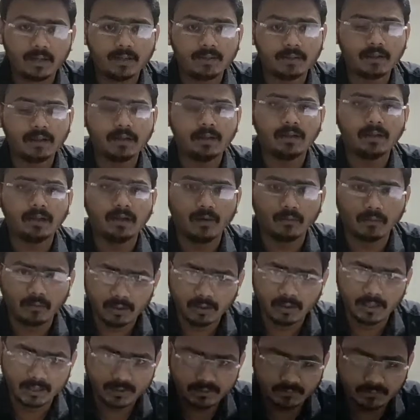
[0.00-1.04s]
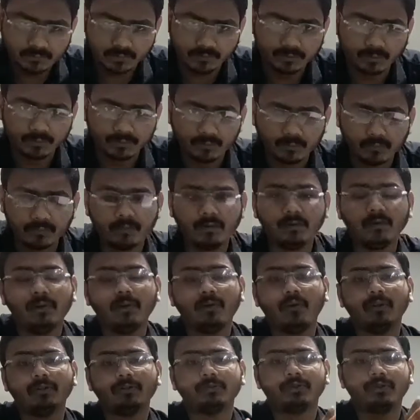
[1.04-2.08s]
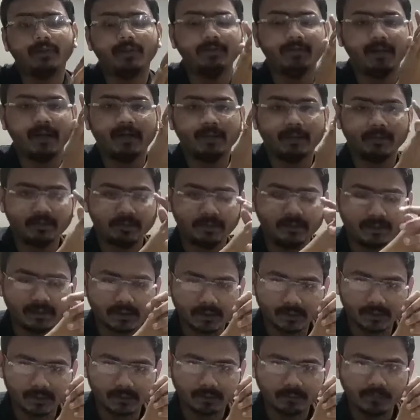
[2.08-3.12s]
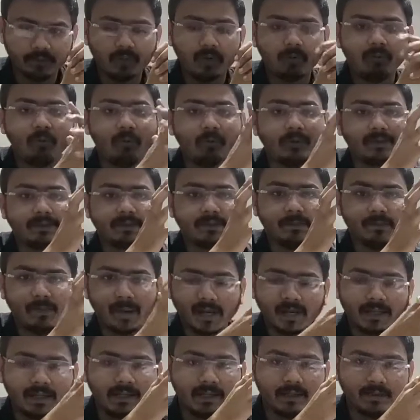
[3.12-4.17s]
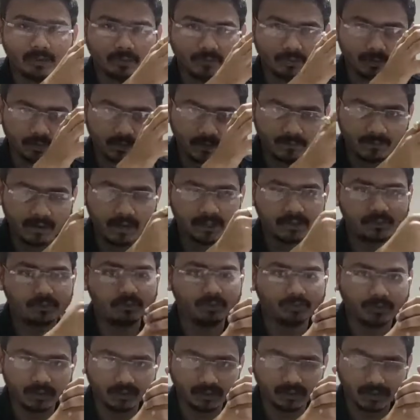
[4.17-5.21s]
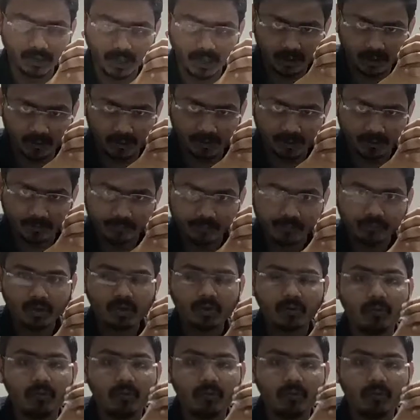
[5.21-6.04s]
In our next video, we will also discuss what is the main device used IoT,